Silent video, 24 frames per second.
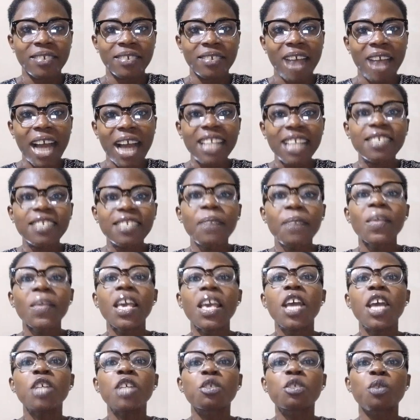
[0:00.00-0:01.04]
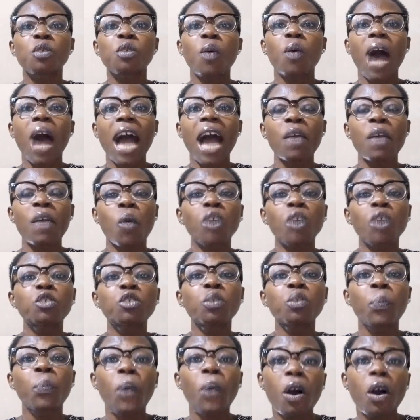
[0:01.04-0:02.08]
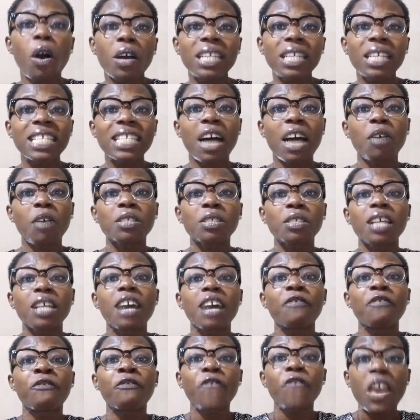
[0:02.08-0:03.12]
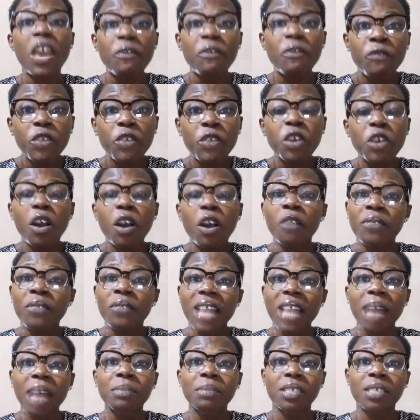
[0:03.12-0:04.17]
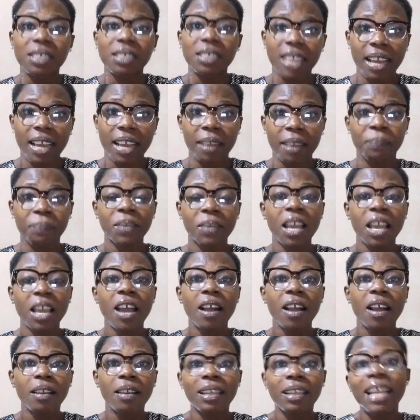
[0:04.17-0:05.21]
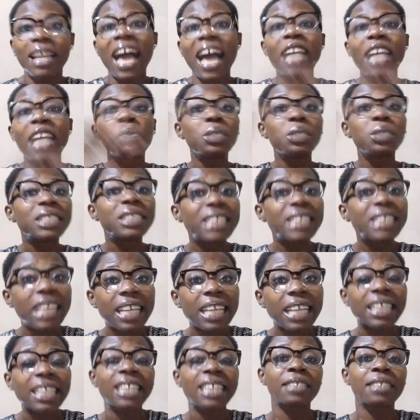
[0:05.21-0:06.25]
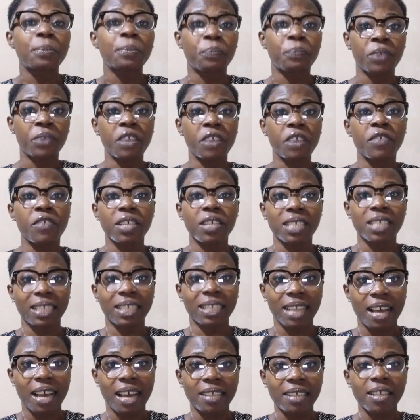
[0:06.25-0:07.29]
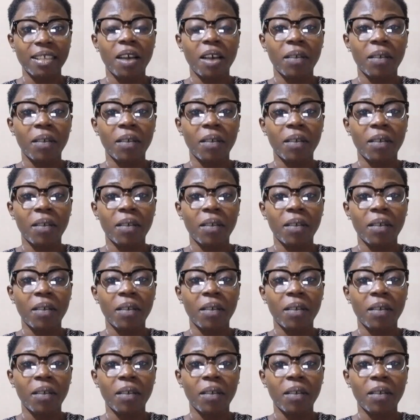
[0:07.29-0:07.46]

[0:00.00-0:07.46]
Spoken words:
All right, so I want to point out a few of them today, like we did in the previous class.